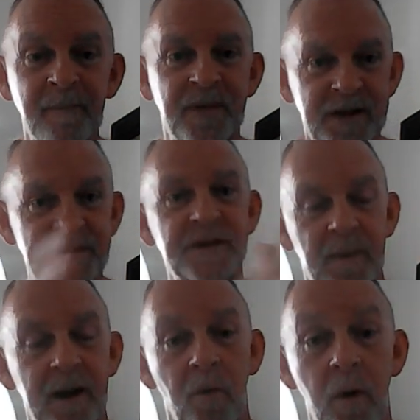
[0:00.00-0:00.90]
This has
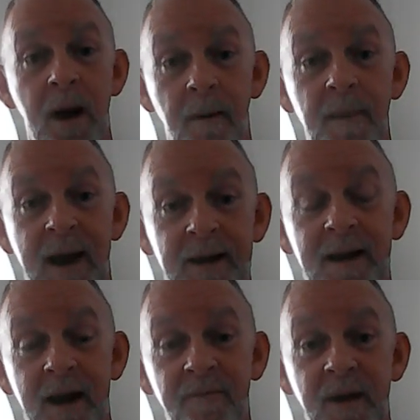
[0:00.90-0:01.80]
been a while back
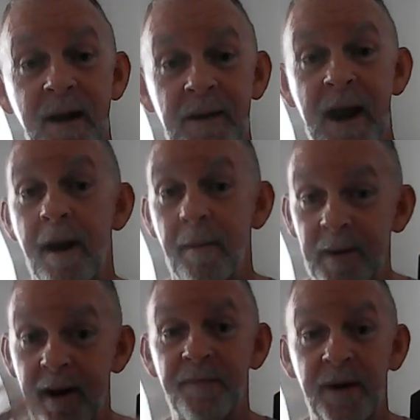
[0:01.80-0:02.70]
that I found out,
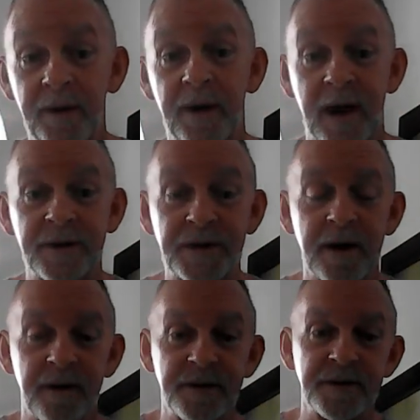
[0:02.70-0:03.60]
but I figured I'd
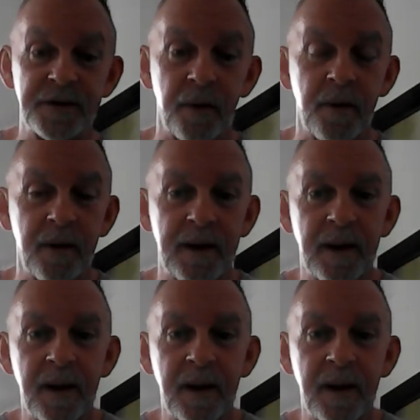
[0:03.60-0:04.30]
share the story.